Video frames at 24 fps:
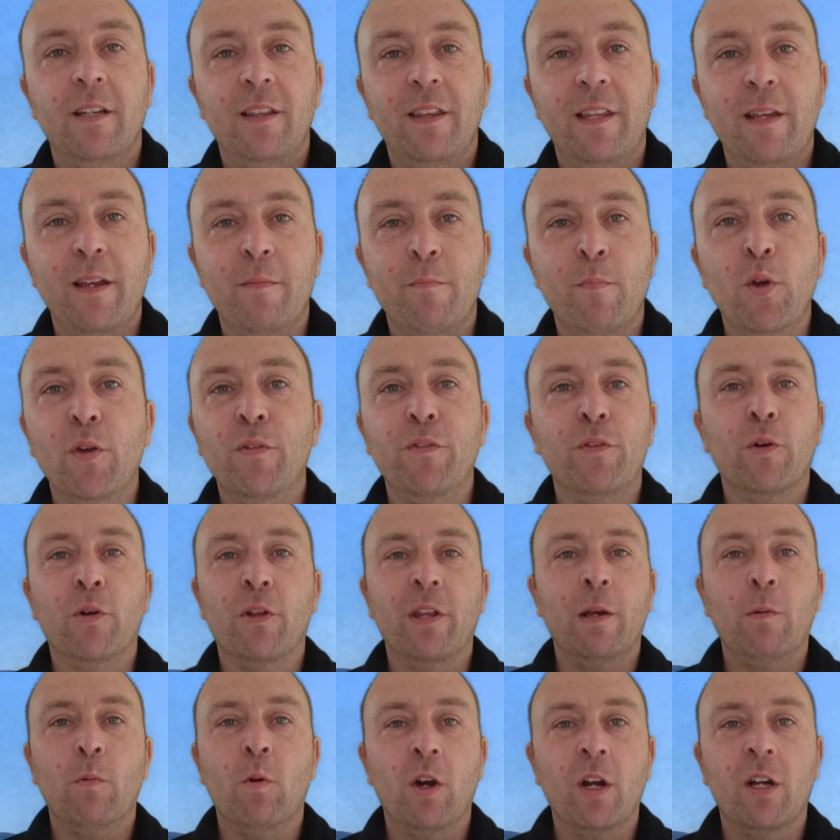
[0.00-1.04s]
they're moving all
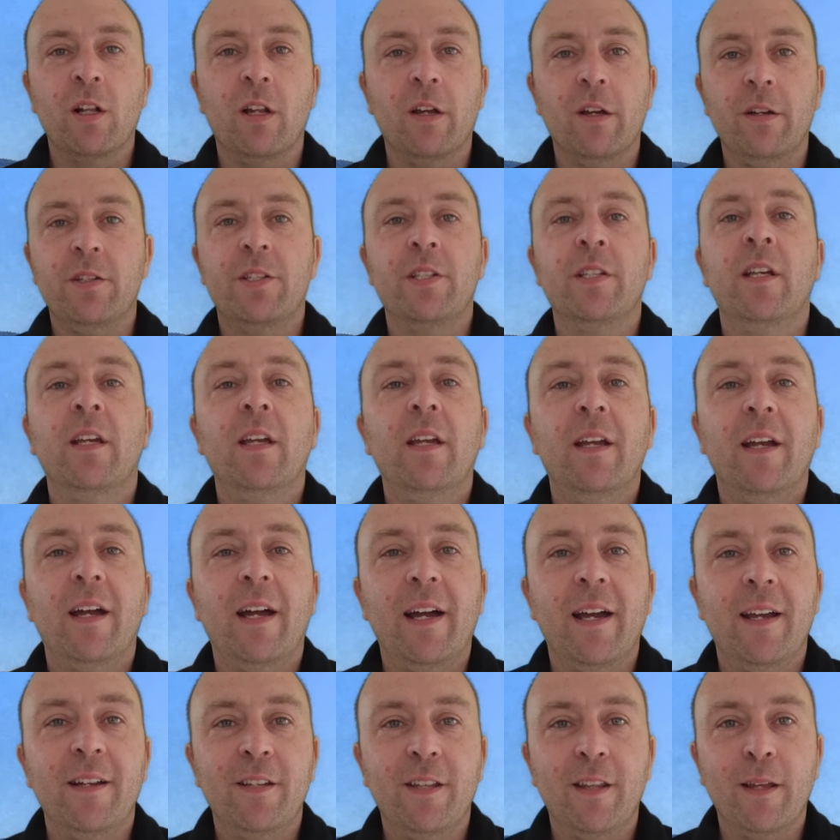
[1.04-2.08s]
their workloads
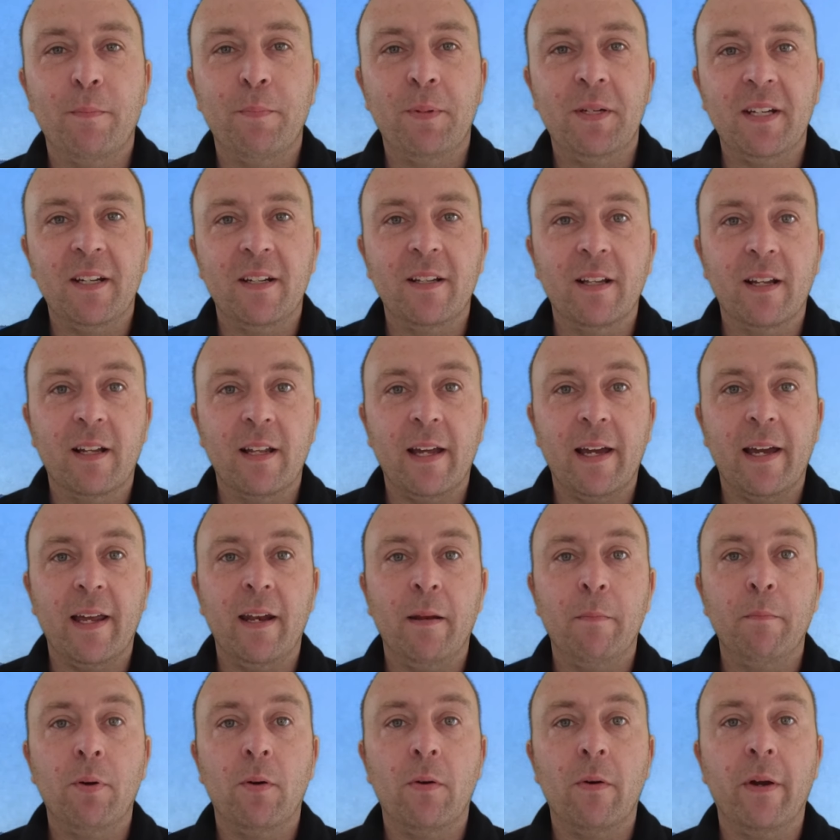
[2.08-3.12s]
to that particular cloud
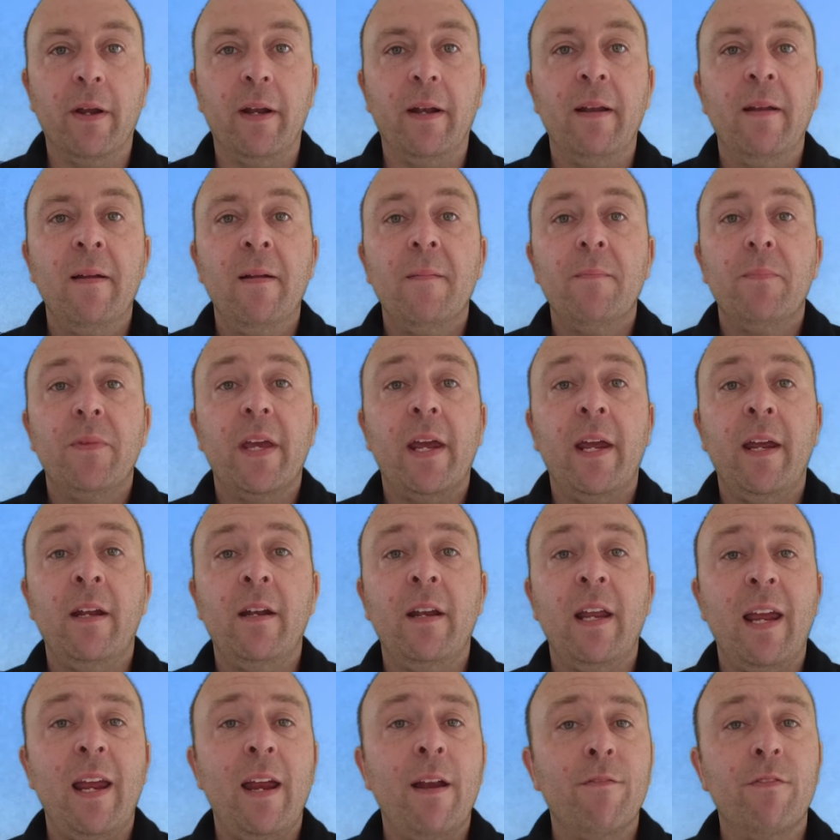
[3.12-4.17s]
endpoint.
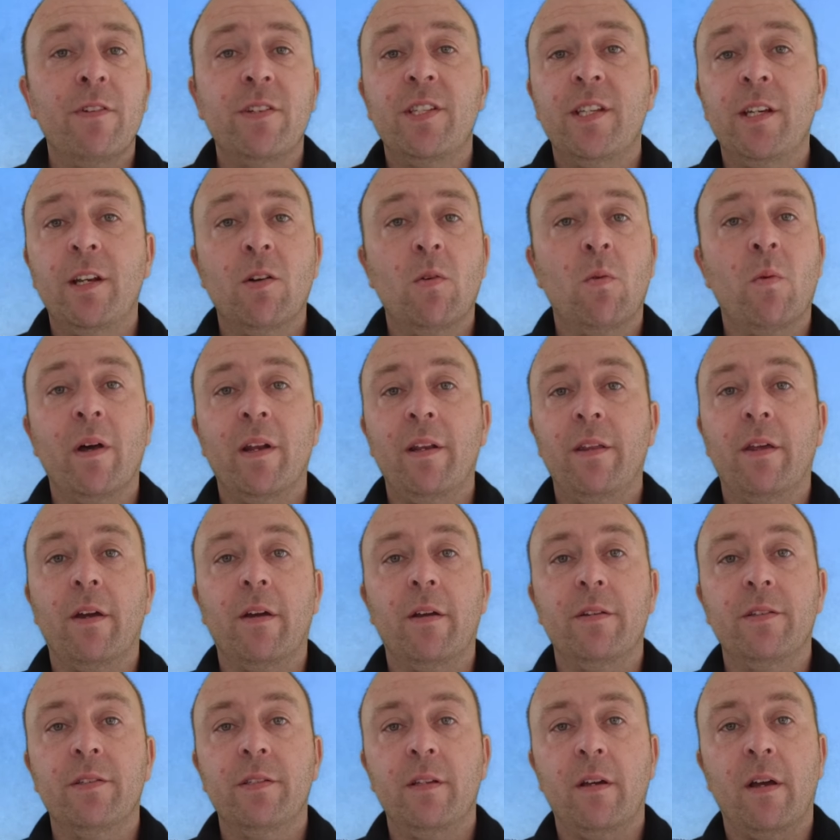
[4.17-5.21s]
And every single one of
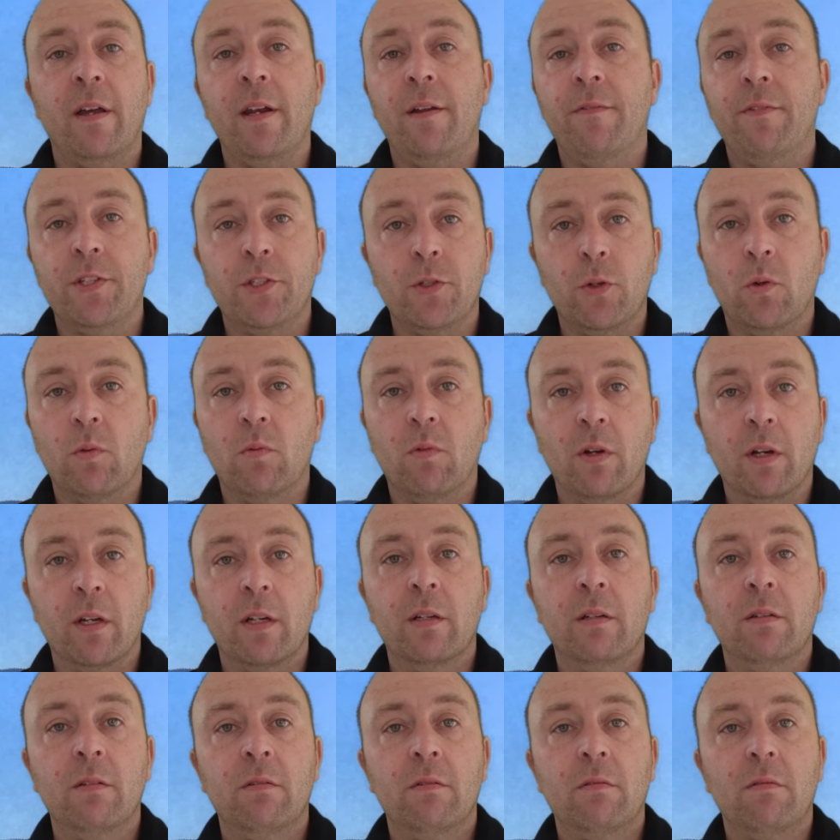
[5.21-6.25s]
those I never saw work,
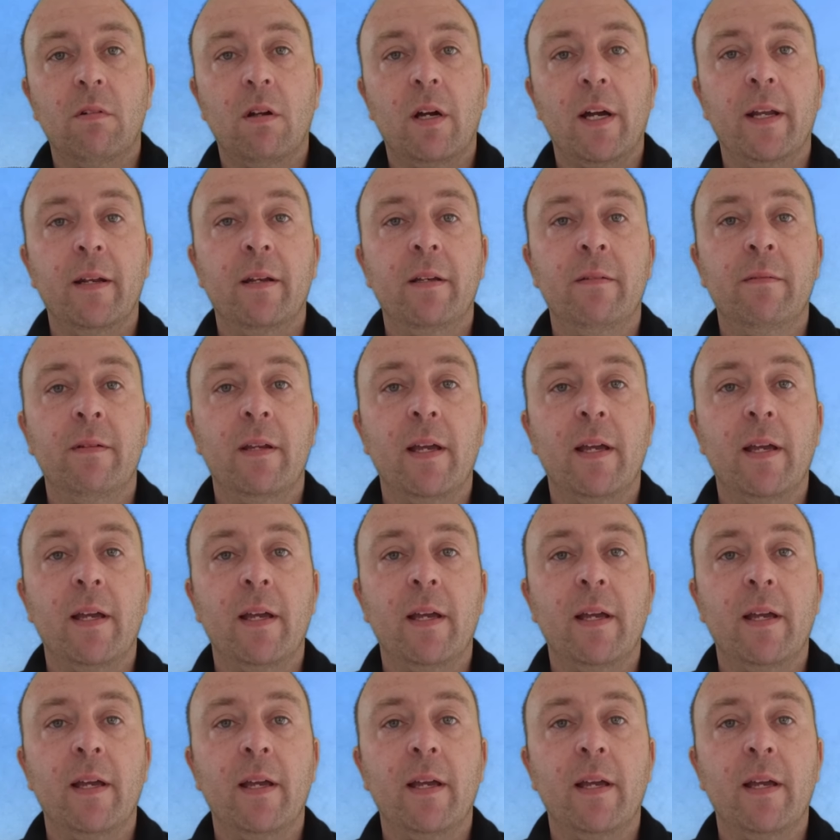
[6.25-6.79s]
right?